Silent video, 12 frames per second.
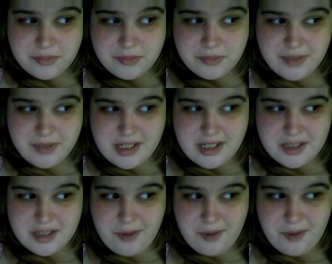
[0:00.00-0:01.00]
this is
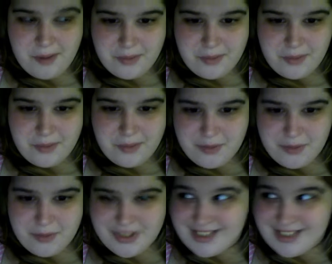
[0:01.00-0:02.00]
probably one of the most
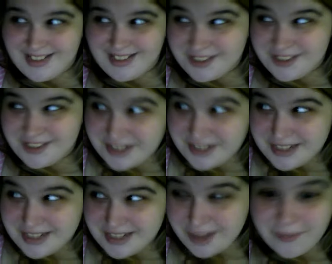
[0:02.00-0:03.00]
exciting journeys
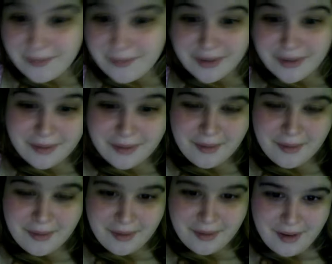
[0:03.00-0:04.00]
ever.
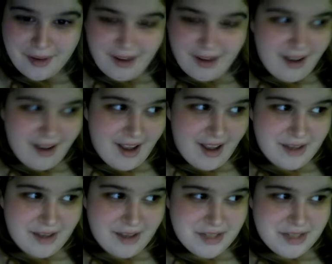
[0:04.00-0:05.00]
I
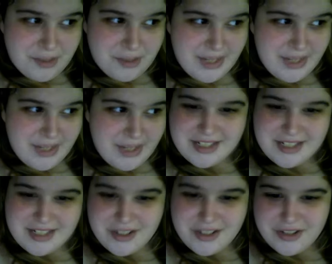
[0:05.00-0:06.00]
was so against the
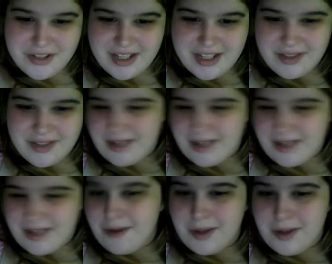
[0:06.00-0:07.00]
surgery. I was like, oh,
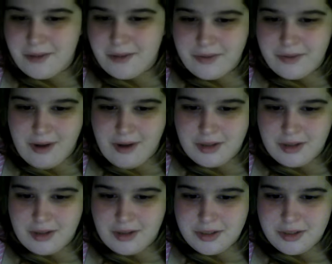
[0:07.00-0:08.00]
I don't feel called to
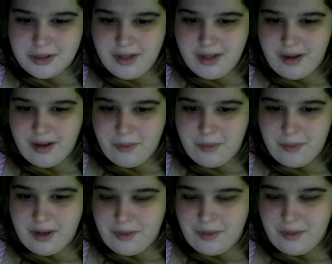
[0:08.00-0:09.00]
do it, and I don't want to
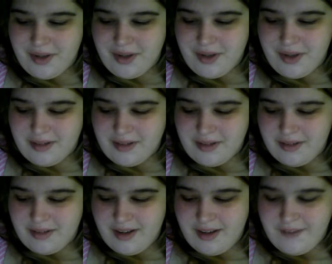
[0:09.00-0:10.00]
do it, and
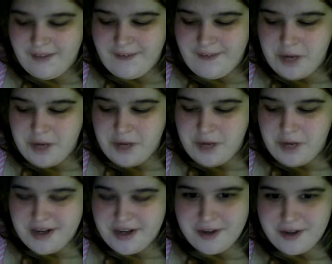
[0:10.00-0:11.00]
now I'm sitting
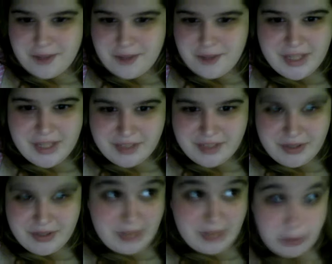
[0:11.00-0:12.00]
here like making a video
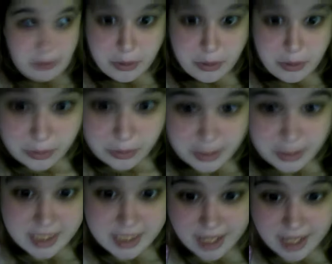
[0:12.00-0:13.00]
like, woohoo, let's
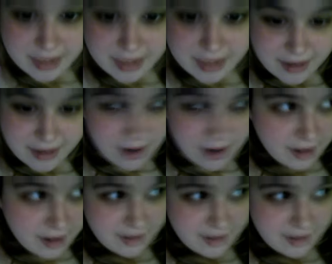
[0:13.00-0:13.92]
get it done.